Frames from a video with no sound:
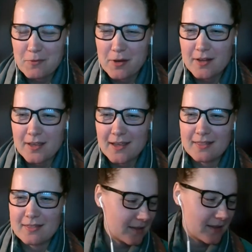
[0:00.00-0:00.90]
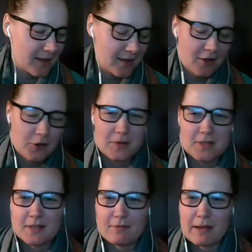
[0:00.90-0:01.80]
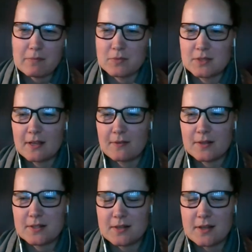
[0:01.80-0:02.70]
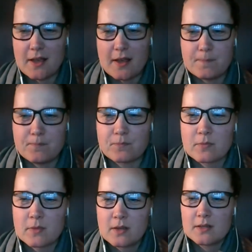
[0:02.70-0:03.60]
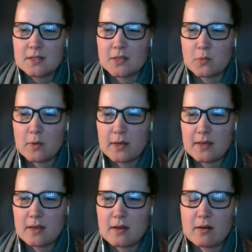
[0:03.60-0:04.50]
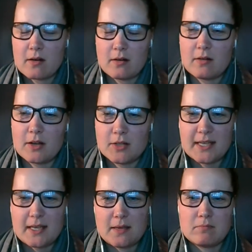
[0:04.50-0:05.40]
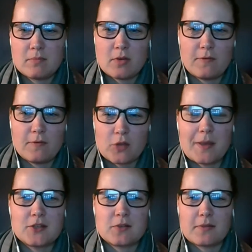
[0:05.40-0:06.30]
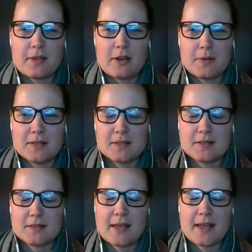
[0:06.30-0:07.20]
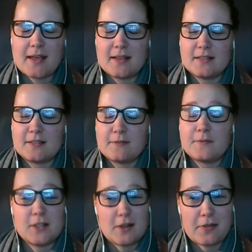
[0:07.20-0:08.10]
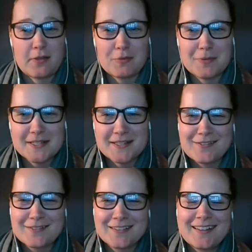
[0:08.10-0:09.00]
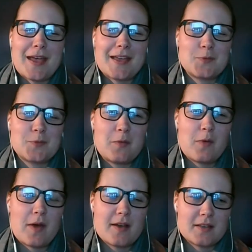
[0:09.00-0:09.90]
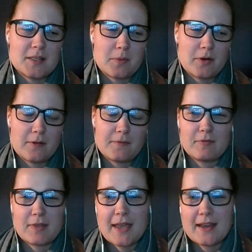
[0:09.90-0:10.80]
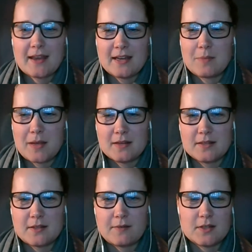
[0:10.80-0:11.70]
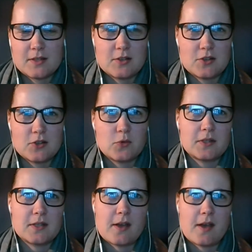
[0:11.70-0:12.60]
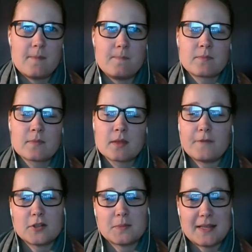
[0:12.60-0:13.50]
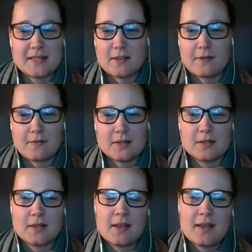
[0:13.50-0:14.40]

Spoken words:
work in the Community Enrolment Service. So we are a team of occupational therapists and physiotherapists now, and we work as part of a regaining independence service. So it's a short-term, fast-paced service,